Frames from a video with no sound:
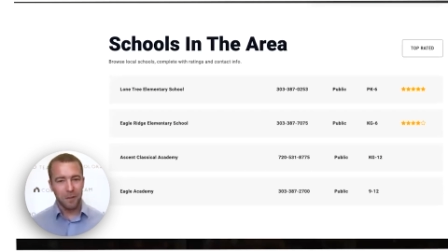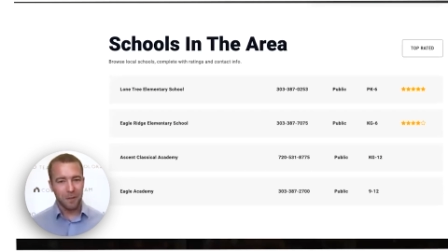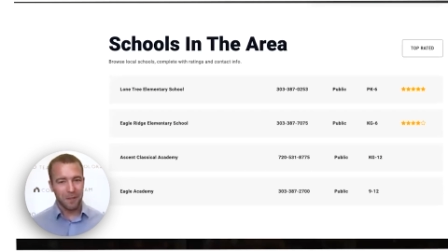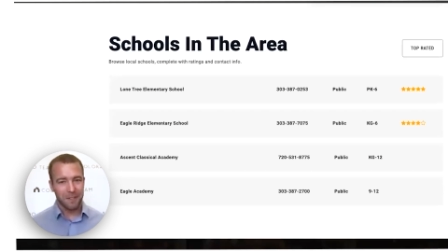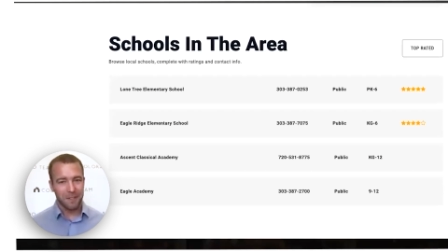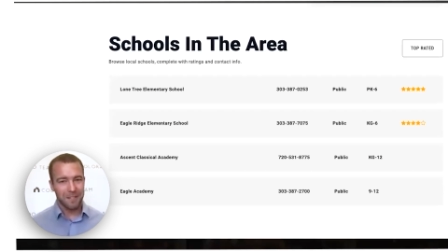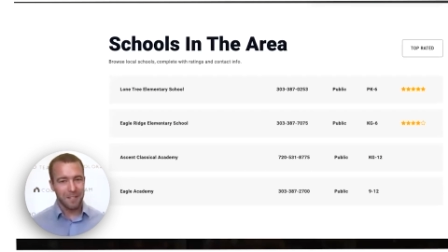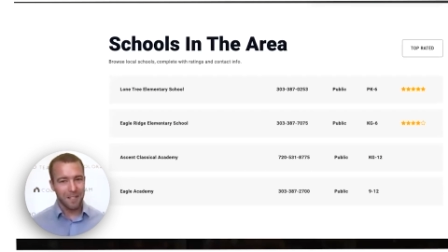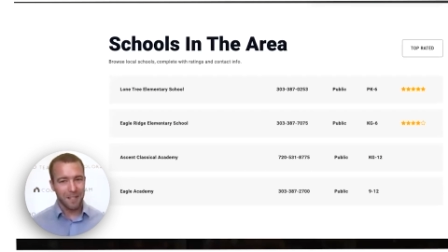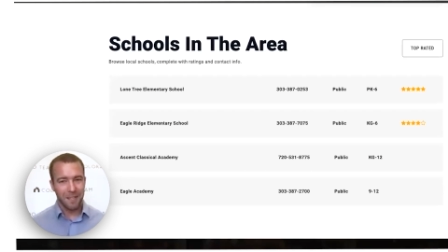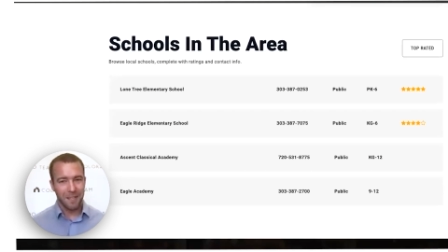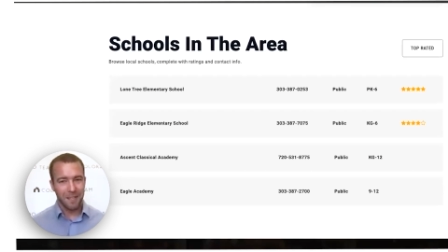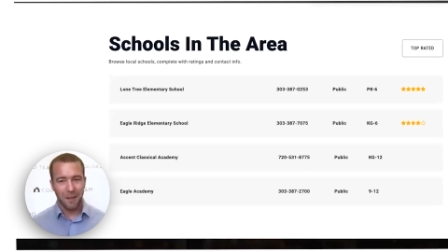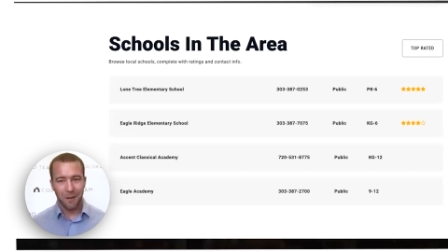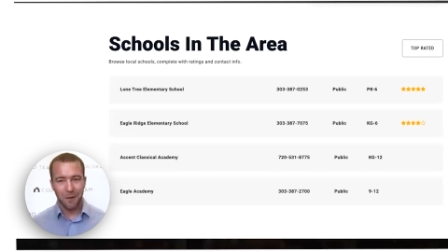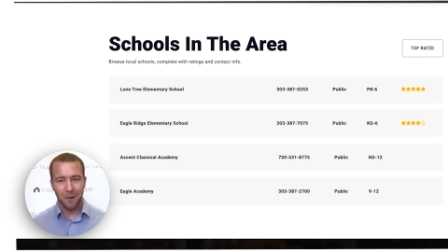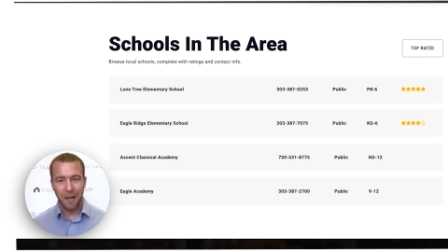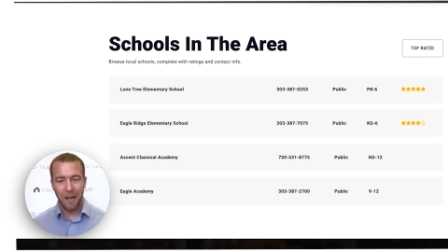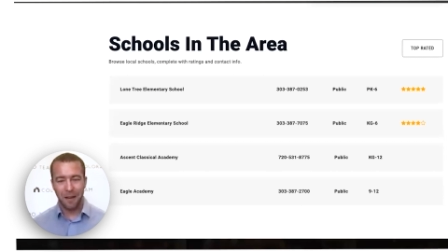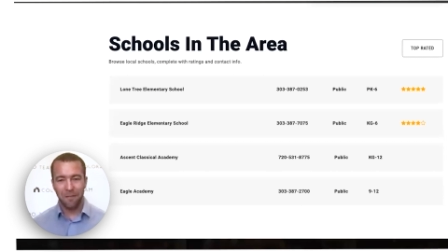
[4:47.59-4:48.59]
You can see
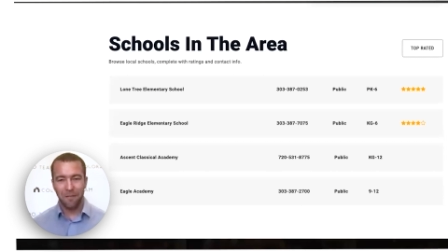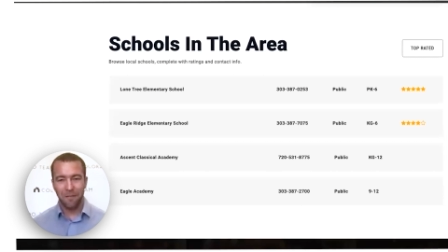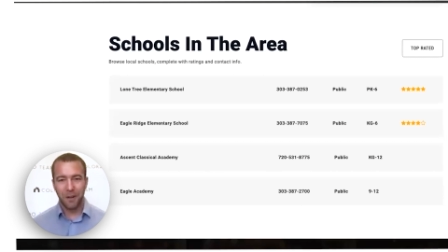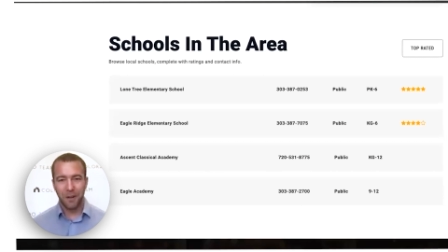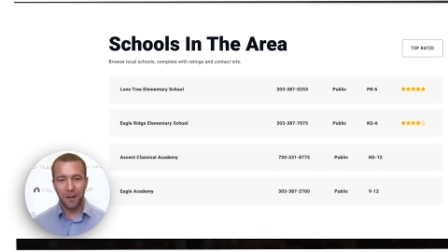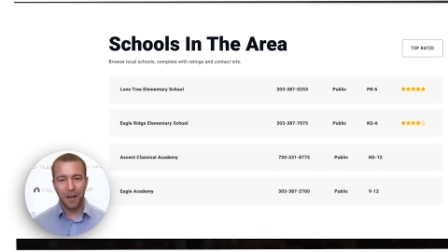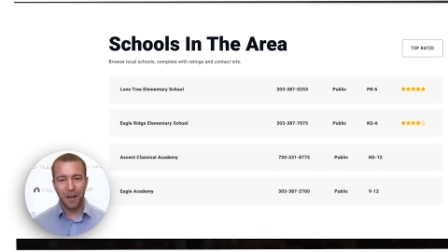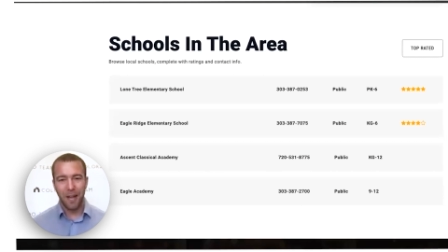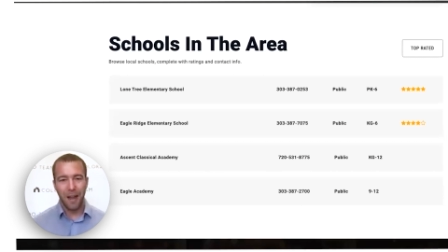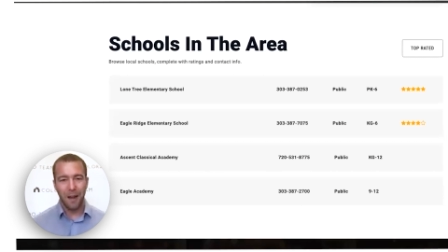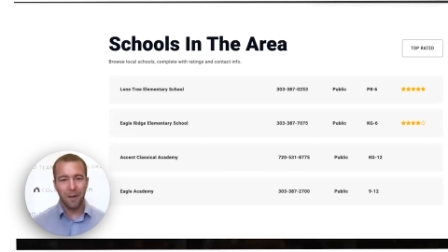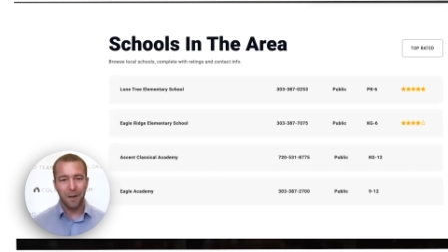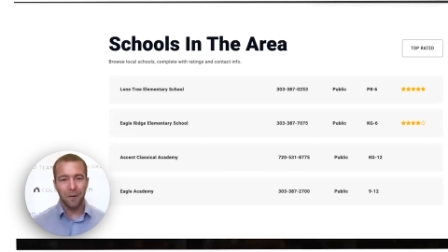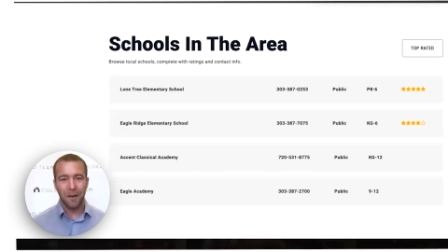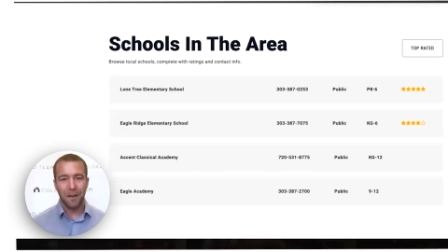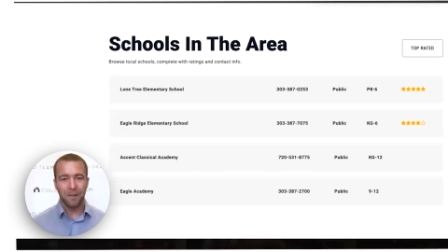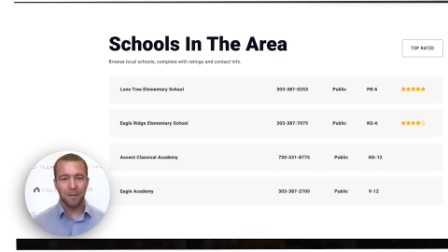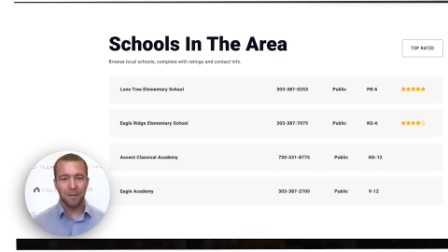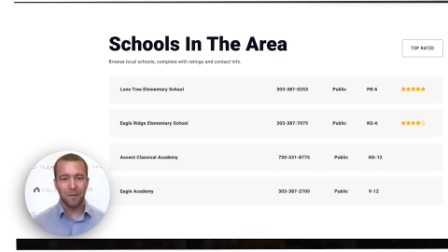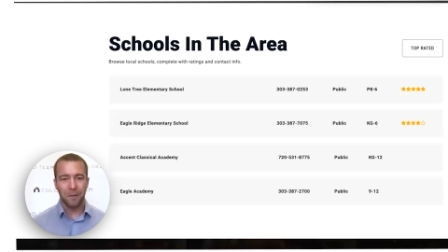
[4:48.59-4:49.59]
here, got a very high
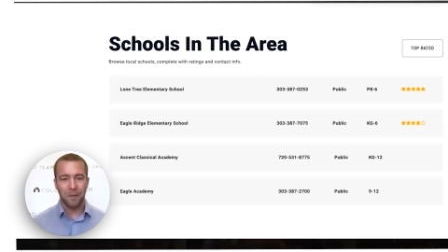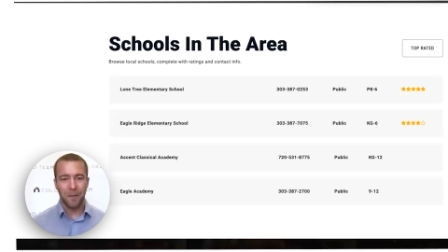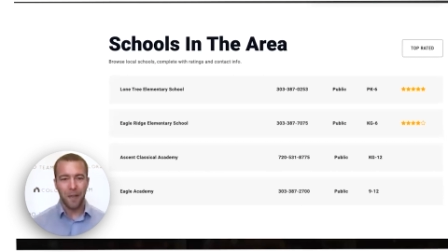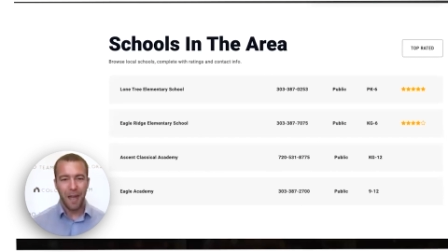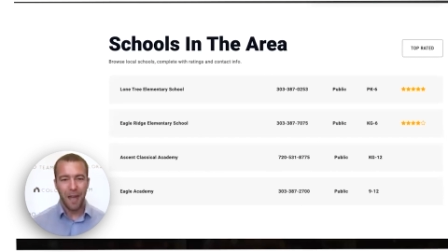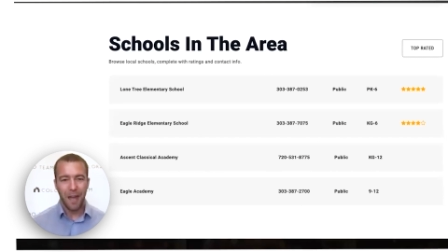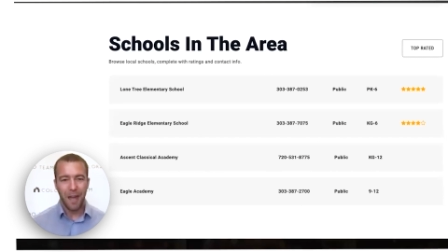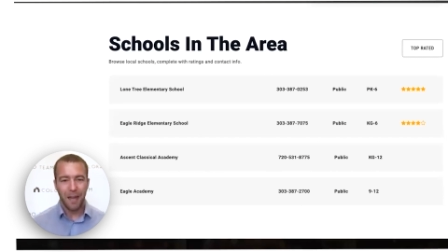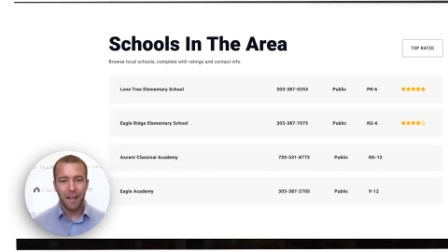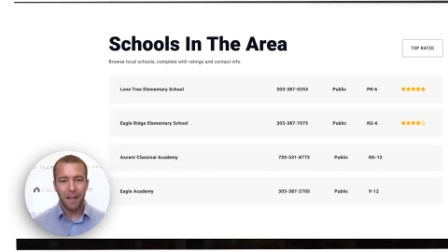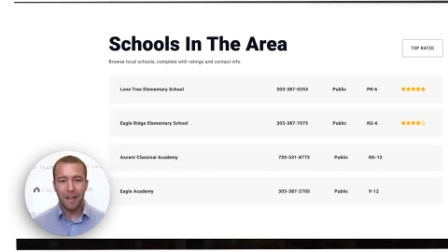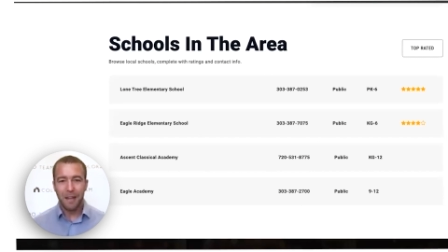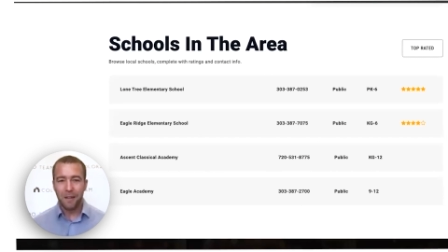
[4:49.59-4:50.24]
rating for that.